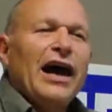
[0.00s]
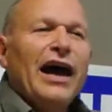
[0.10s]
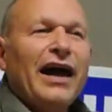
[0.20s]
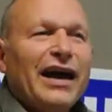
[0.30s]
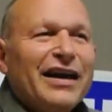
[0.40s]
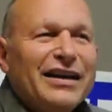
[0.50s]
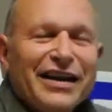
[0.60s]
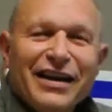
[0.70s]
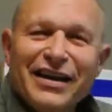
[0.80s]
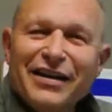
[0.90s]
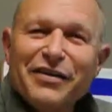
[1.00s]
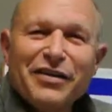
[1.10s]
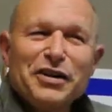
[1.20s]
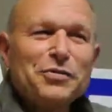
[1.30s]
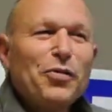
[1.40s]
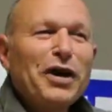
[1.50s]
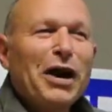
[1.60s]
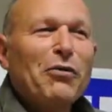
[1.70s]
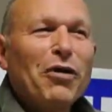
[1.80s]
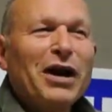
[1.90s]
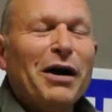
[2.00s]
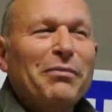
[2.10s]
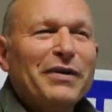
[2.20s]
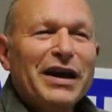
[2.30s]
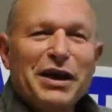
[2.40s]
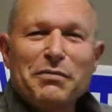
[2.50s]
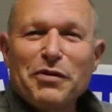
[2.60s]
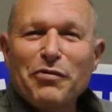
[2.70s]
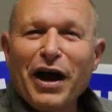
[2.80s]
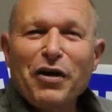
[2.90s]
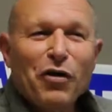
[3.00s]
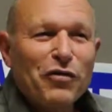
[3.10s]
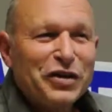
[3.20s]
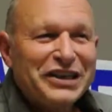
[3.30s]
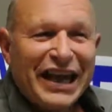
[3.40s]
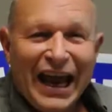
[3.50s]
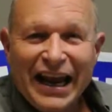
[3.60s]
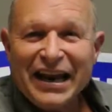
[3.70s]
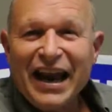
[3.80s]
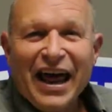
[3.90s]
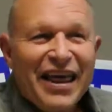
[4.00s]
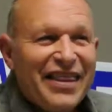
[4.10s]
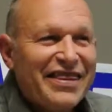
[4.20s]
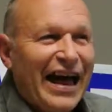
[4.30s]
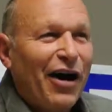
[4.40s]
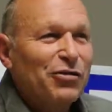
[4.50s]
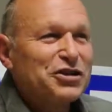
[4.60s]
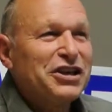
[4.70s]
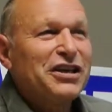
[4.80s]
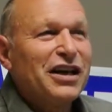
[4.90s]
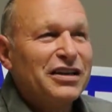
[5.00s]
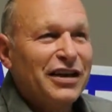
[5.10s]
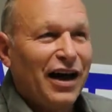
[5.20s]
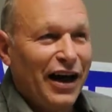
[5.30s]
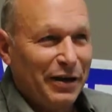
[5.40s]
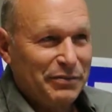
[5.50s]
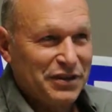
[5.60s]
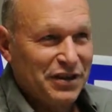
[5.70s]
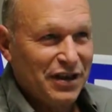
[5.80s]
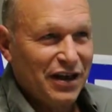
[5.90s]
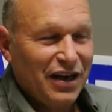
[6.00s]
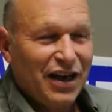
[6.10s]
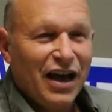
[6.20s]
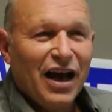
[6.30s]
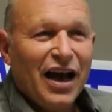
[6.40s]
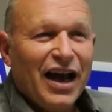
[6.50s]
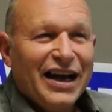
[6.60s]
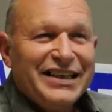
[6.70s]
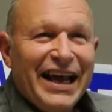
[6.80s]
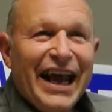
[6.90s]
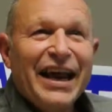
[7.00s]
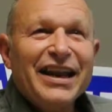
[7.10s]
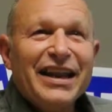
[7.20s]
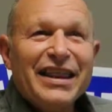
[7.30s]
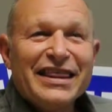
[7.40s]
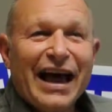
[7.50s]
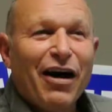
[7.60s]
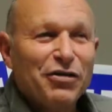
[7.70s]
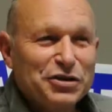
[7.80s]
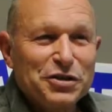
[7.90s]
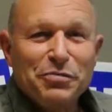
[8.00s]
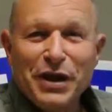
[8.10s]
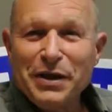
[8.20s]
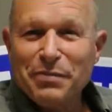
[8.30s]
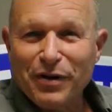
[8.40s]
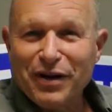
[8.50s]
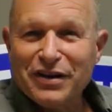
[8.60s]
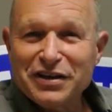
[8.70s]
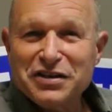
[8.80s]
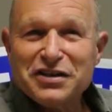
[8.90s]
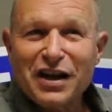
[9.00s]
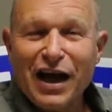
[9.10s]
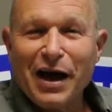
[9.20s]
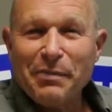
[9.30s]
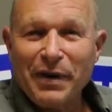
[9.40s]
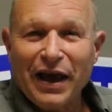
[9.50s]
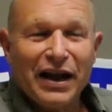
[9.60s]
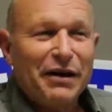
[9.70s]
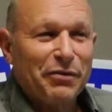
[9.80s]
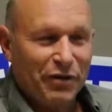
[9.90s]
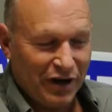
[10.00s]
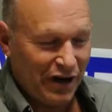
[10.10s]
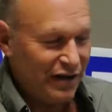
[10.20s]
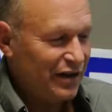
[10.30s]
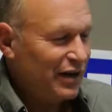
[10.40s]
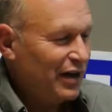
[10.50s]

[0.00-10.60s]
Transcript: And this morning I woke up. It had been read over 10,000 times. 10,000 people. This is an op-ed I wrote on